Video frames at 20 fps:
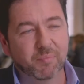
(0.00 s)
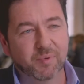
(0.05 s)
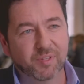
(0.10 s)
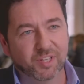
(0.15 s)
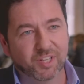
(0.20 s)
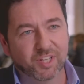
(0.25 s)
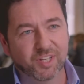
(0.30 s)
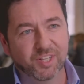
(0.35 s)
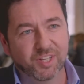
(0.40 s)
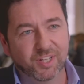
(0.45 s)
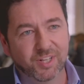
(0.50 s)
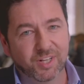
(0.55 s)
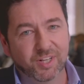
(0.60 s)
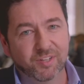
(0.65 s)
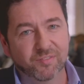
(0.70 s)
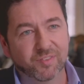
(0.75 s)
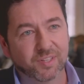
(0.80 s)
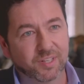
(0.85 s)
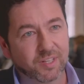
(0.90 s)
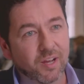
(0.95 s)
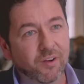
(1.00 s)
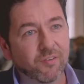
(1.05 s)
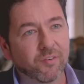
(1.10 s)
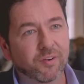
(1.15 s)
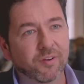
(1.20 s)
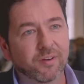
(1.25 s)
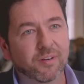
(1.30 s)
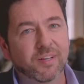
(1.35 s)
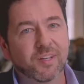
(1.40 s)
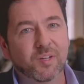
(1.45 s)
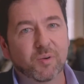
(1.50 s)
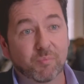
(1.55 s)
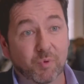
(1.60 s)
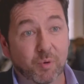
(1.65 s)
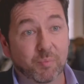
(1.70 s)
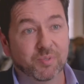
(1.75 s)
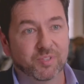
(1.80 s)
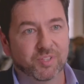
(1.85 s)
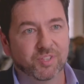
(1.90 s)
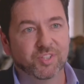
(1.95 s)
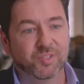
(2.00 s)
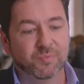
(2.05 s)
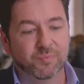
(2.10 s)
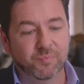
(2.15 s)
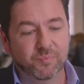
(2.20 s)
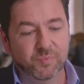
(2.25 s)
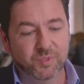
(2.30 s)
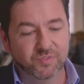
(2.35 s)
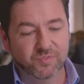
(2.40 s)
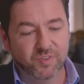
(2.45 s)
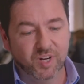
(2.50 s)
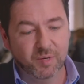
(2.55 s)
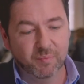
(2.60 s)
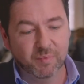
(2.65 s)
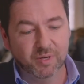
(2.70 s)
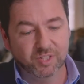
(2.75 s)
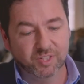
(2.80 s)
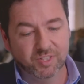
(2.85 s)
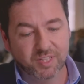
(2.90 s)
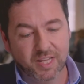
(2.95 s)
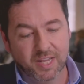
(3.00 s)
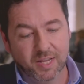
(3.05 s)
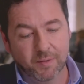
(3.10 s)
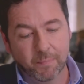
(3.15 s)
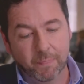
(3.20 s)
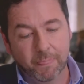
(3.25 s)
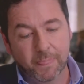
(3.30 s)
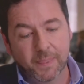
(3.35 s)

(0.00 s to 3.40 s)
but the kernel of the current proposition was very much there.